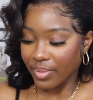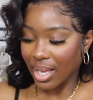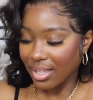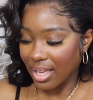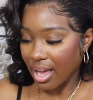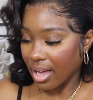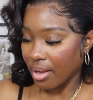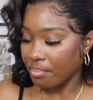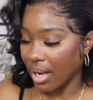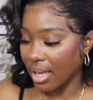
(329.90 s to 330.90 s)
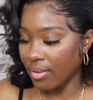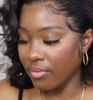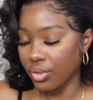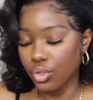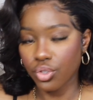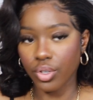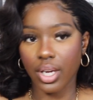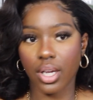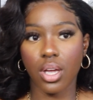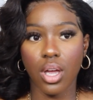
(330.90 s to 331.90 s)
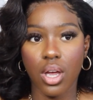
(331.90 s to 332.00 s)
yeah, my inventory